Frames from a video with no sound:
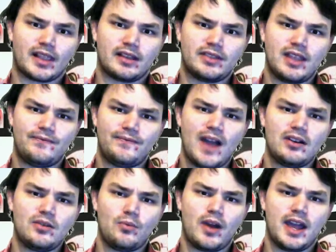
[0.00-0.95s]
they found
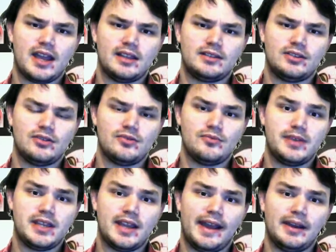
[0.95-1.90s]
a way to
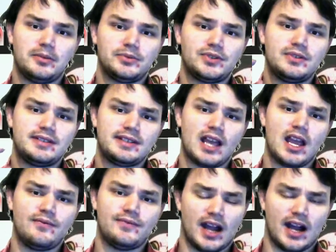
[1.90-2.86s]
be able to
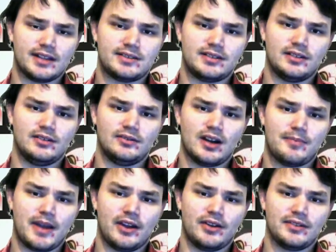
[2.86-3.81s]
save Natsu,
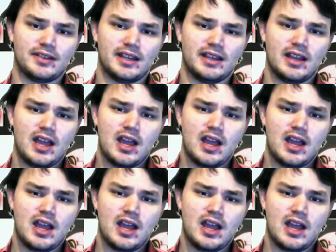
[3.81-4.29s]
apparently,